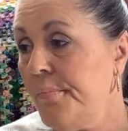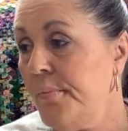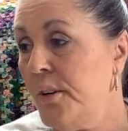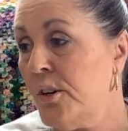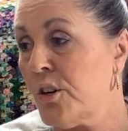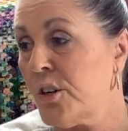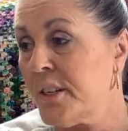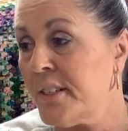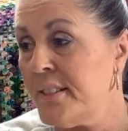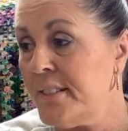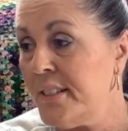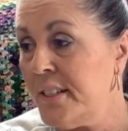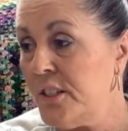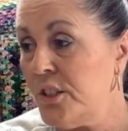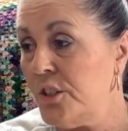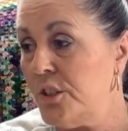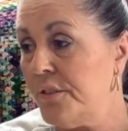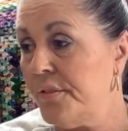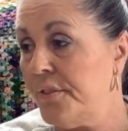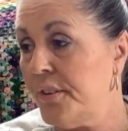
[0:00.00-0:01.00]
Or
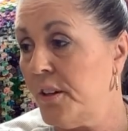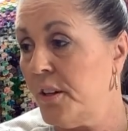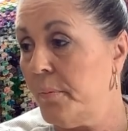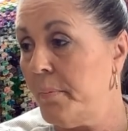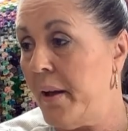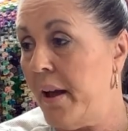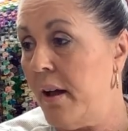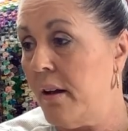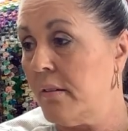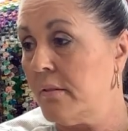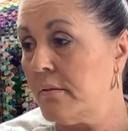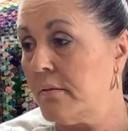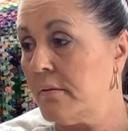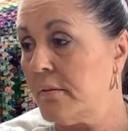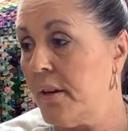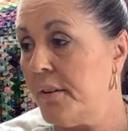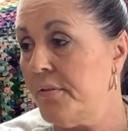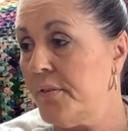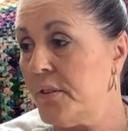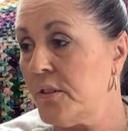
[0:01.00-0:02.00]
continue to fill them out?
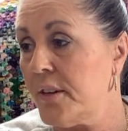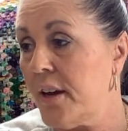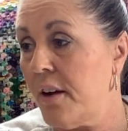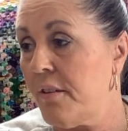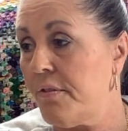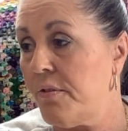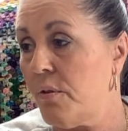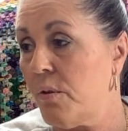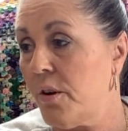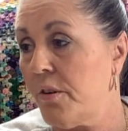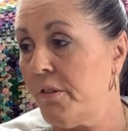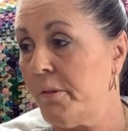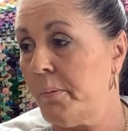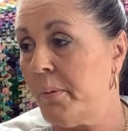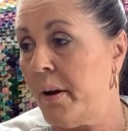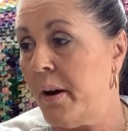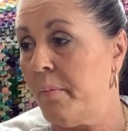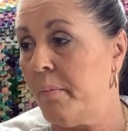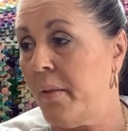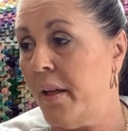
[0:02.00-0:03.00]
I filled out four of them
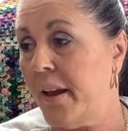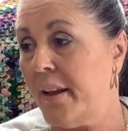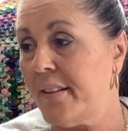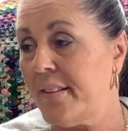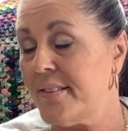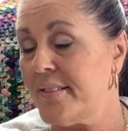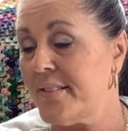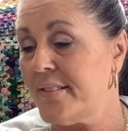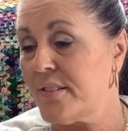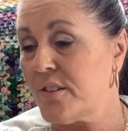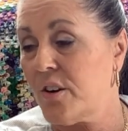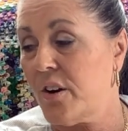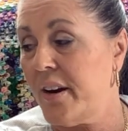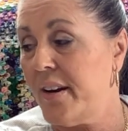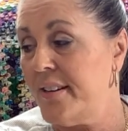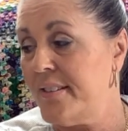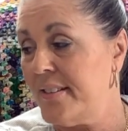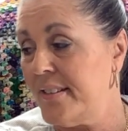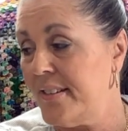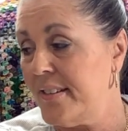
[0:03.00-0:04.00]
and I'm like, this is
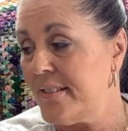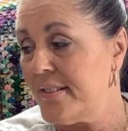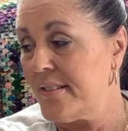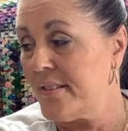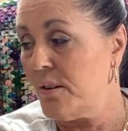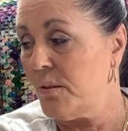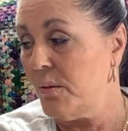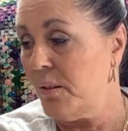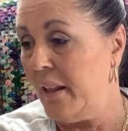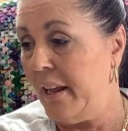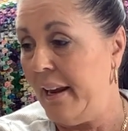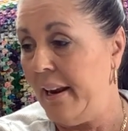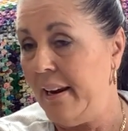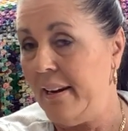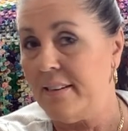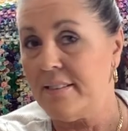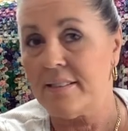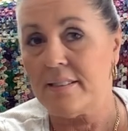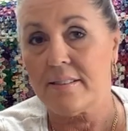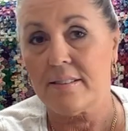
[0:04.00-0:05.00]
crazy. It's so
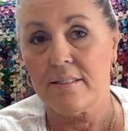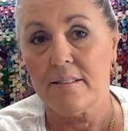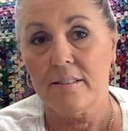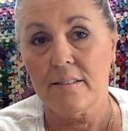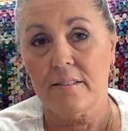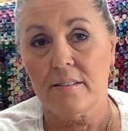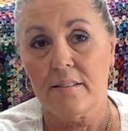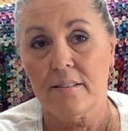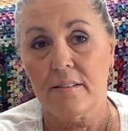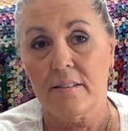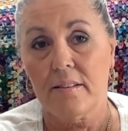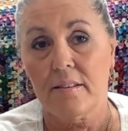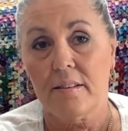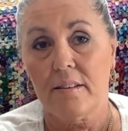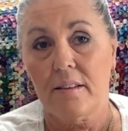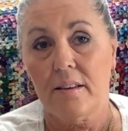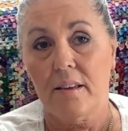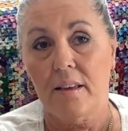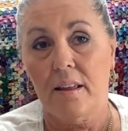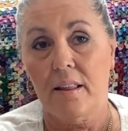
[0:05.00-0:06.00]
late
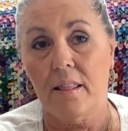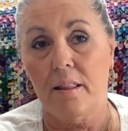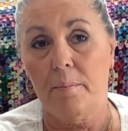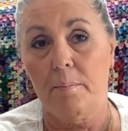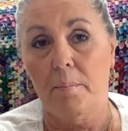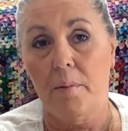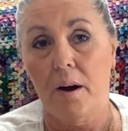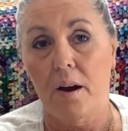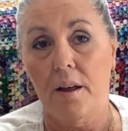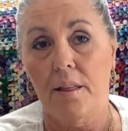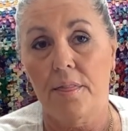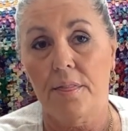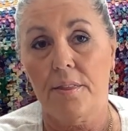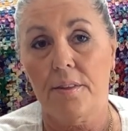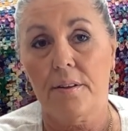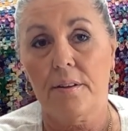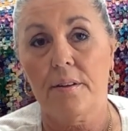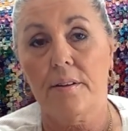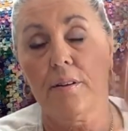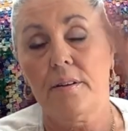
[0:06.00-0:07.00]
in the month.
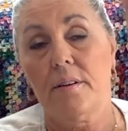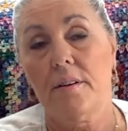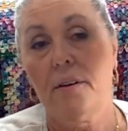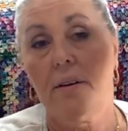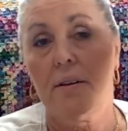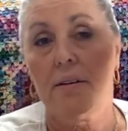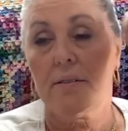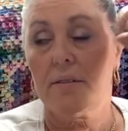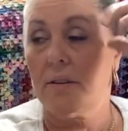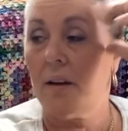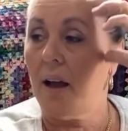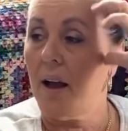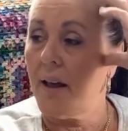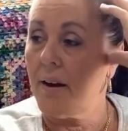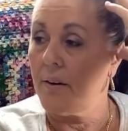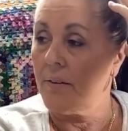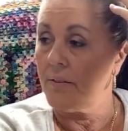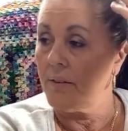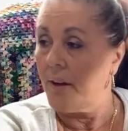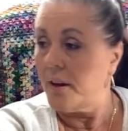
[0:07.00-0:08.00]
So I
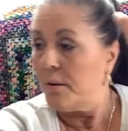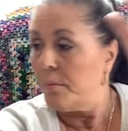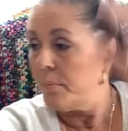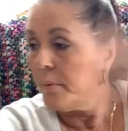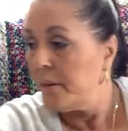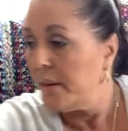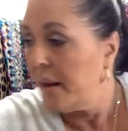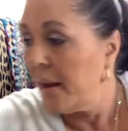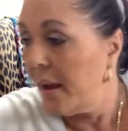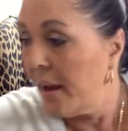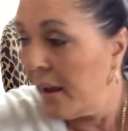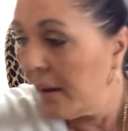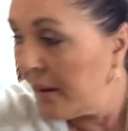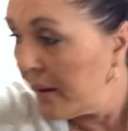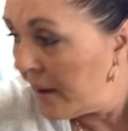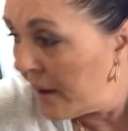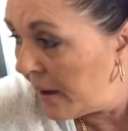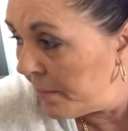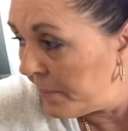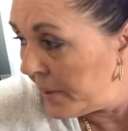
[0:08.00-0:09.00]
don't know. But yeah,
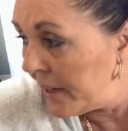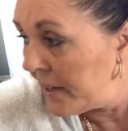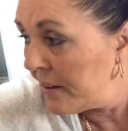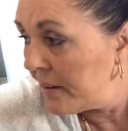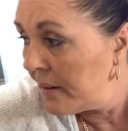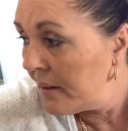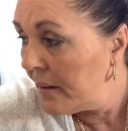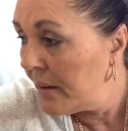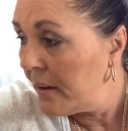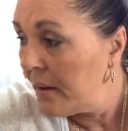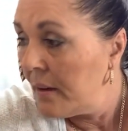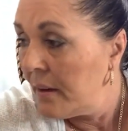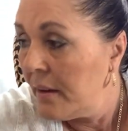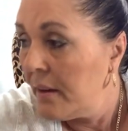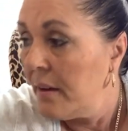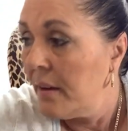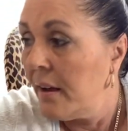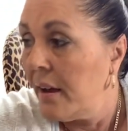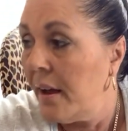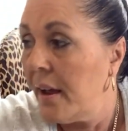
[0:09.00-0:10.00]
I mean,
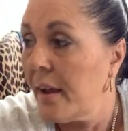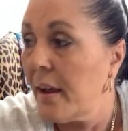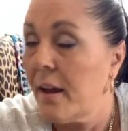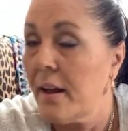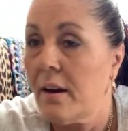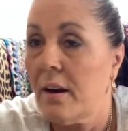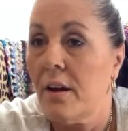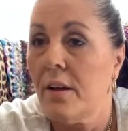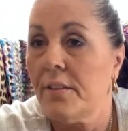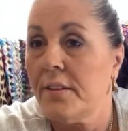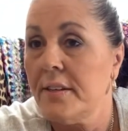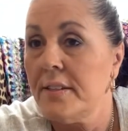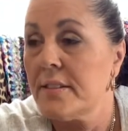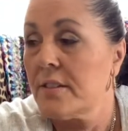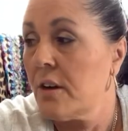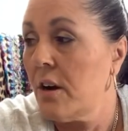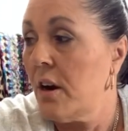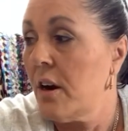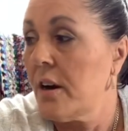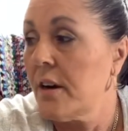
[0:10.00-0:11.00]
I got all these
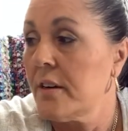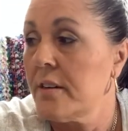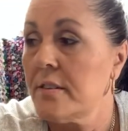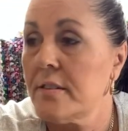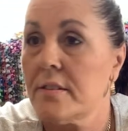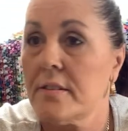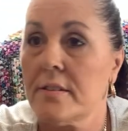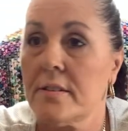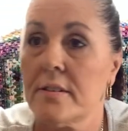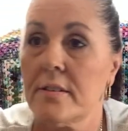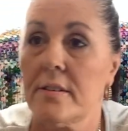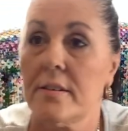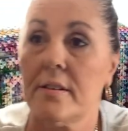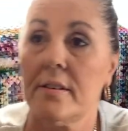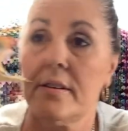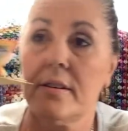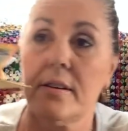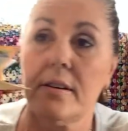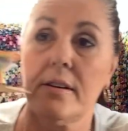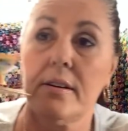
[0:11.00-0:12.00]
cards.
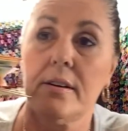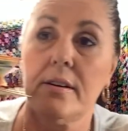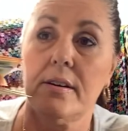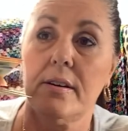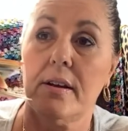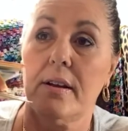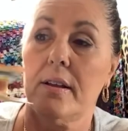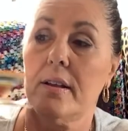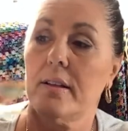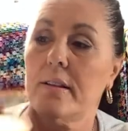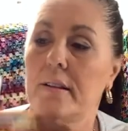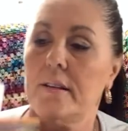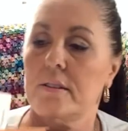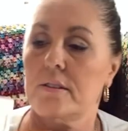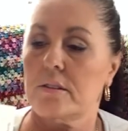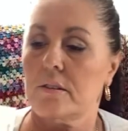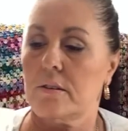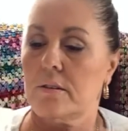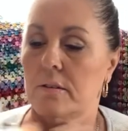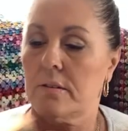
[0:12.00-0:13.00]

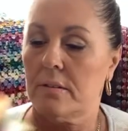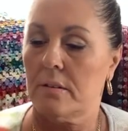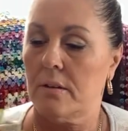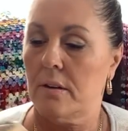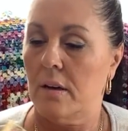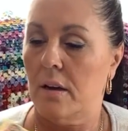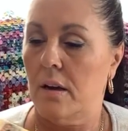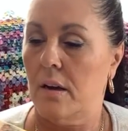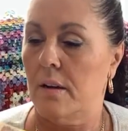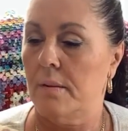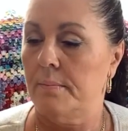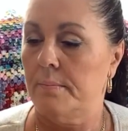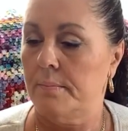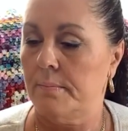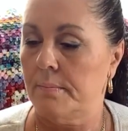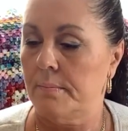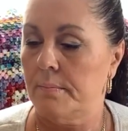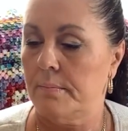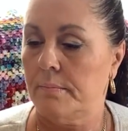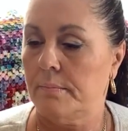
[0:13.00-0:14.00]
These are um,
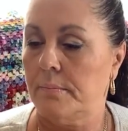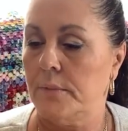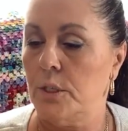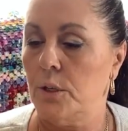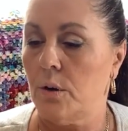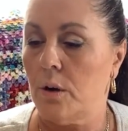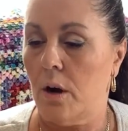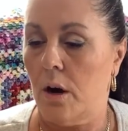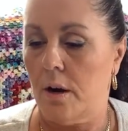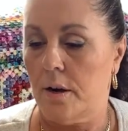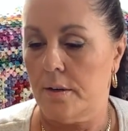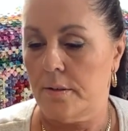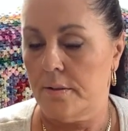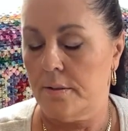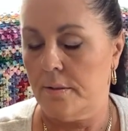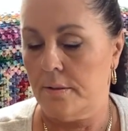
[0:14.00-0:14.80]
new cards.